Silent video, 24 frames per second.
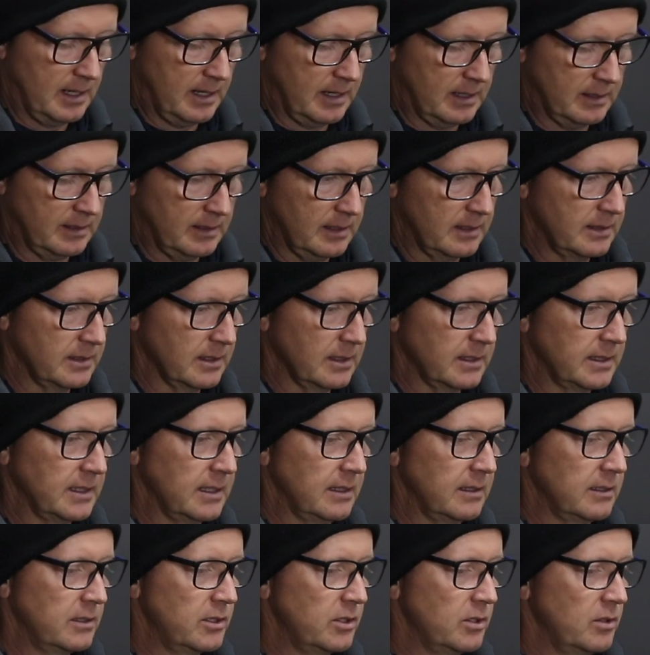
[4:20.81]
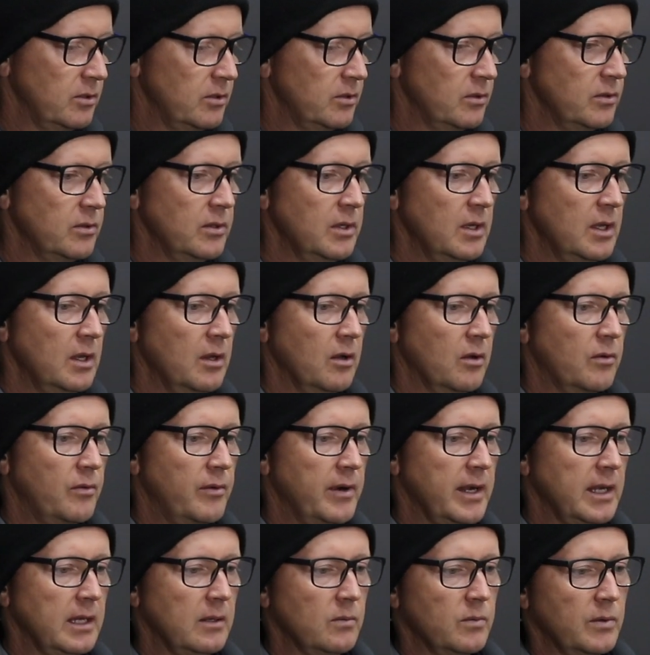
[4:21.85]
And as I said to you
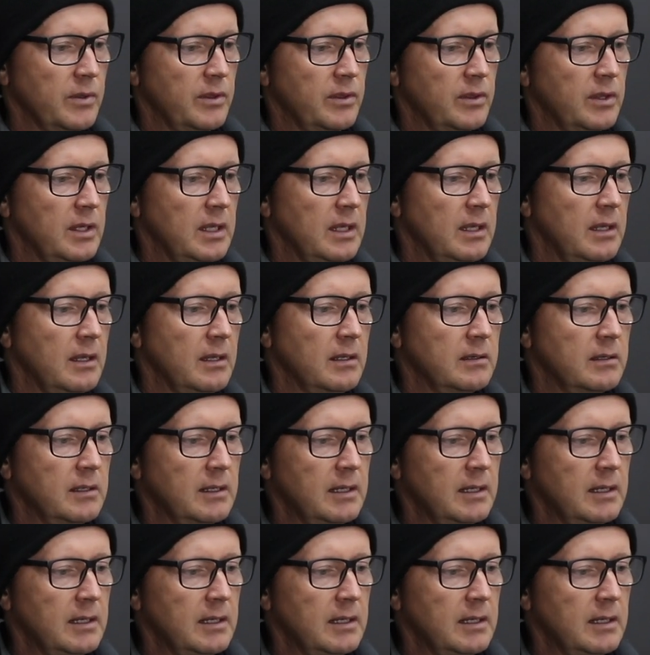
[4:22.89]
already, with the,